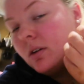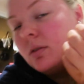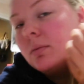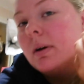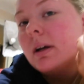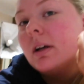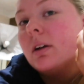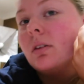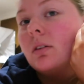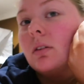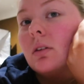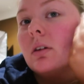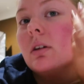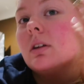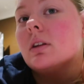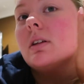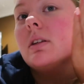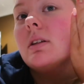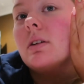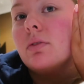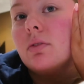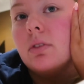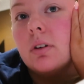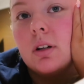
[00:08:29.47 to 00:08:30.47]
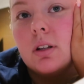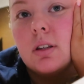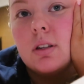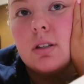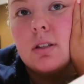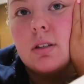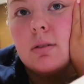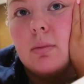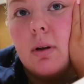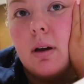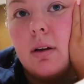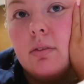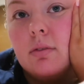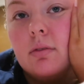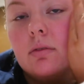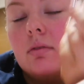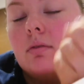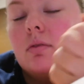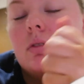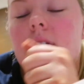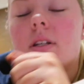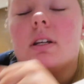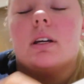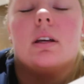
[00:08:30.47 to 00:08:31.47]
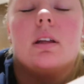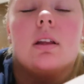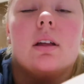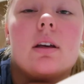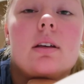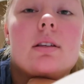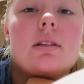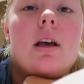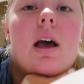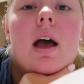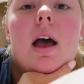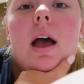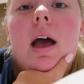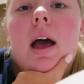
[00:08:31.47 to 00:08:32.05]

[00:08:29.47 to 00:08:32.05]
Oh my god, look at the difference. Am I ridiculous?